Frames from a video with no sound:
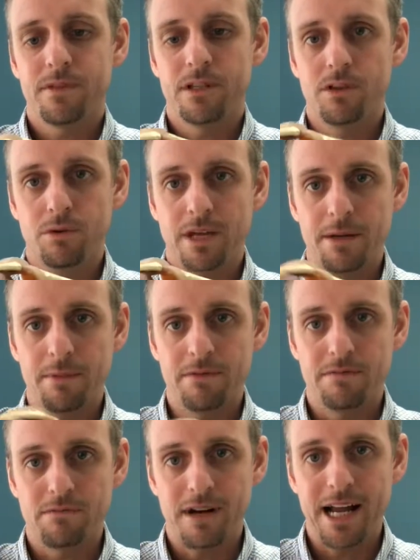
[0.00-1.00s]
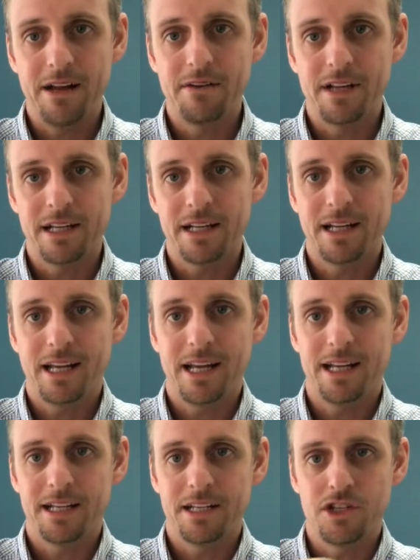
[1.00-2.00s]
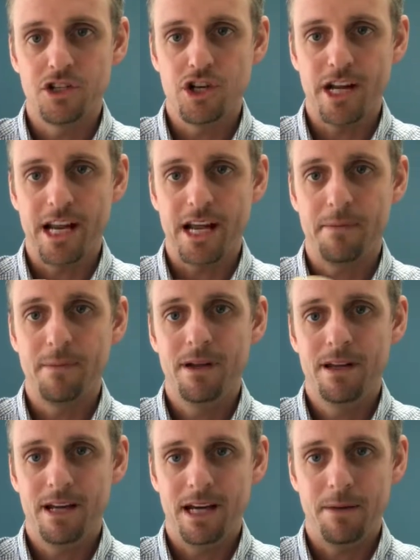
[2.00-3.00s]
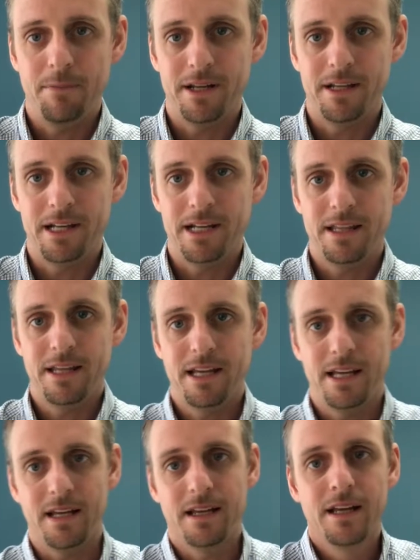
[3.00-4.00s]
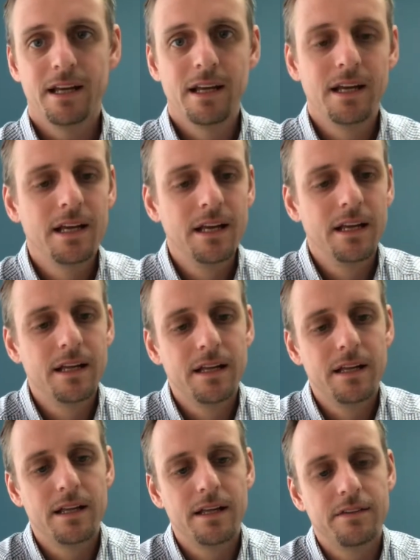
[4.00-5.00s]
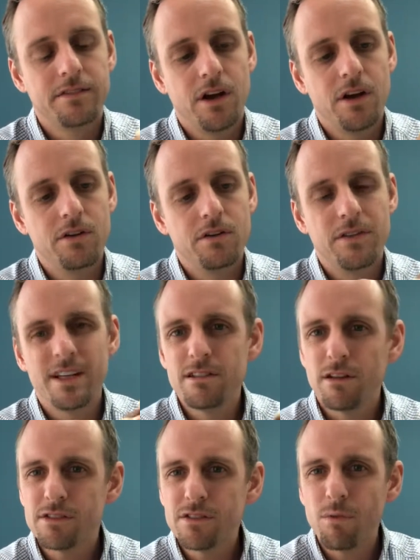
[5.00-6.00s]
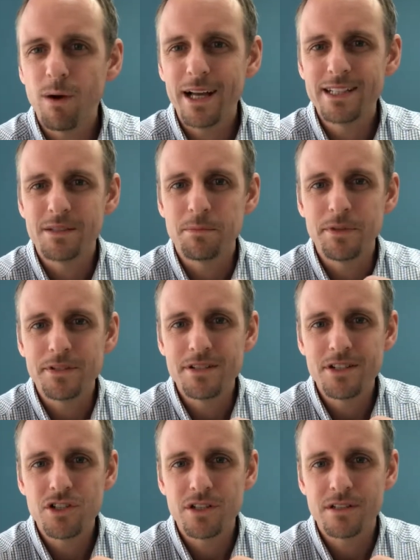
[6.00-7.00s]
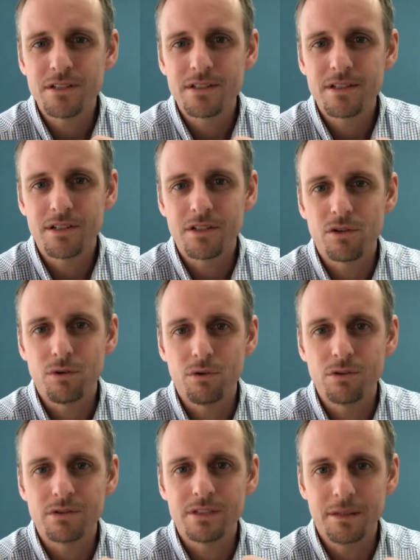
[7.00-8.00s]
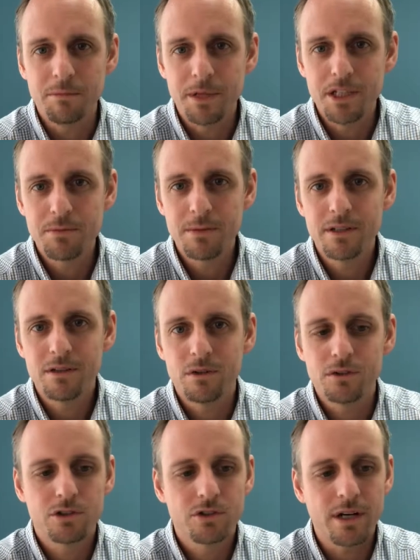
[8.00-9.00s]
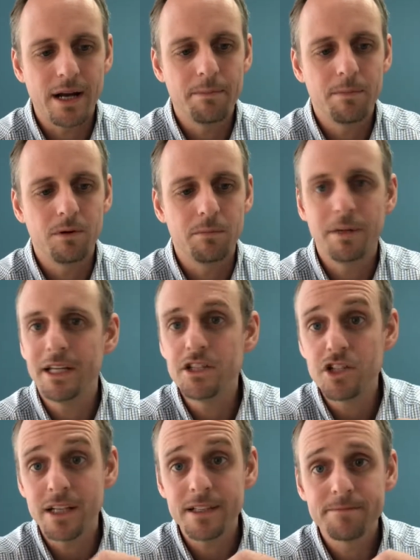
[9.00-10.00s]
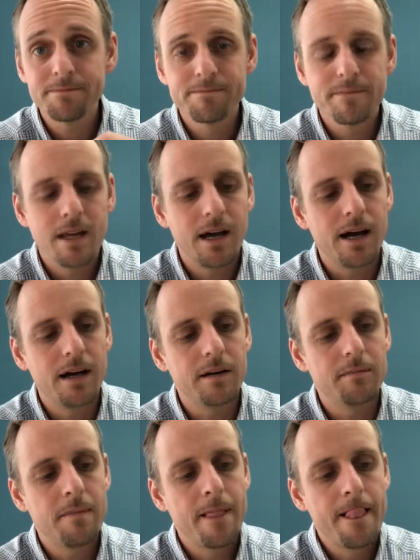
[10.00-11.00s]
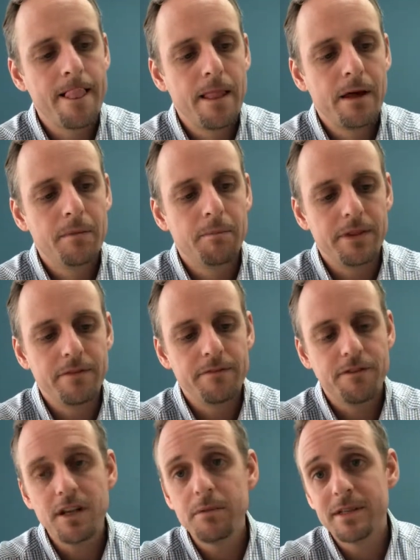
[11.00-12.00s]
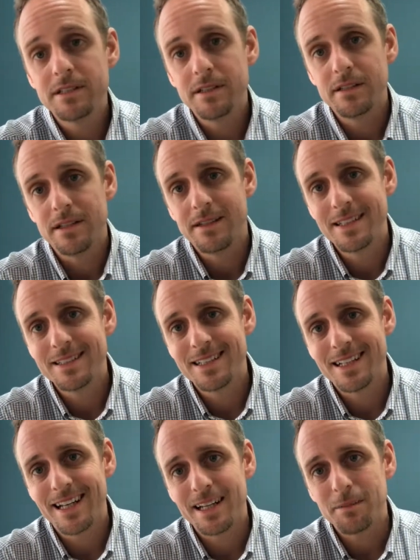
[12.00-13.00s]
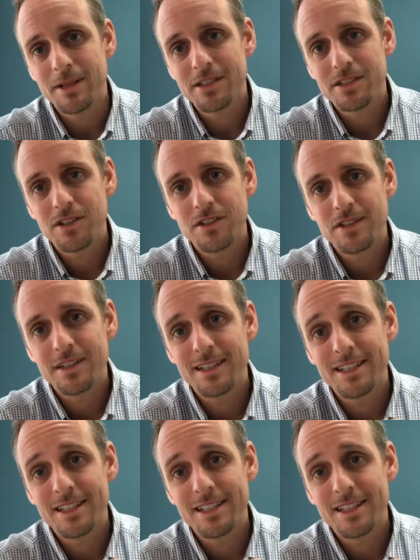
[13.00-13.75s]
you'll get a bit of rounding and it can jam up underneath here. So there's lots of ways that positions can cause impingement or trap or pinching. But fundamentally, the things that are getting pinched on